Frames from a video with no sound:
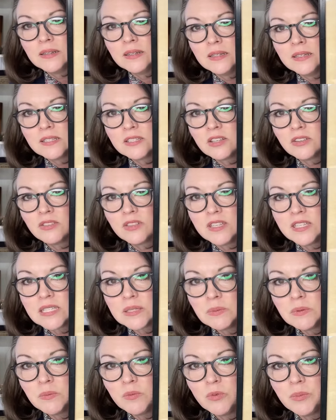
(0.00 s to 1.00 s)
So
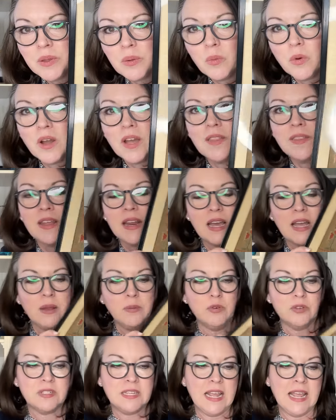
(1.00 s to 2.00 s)
this one will be one that I
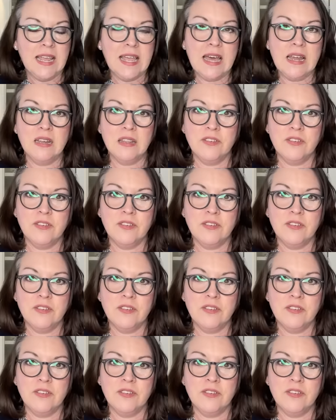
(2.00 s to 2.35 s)
will take out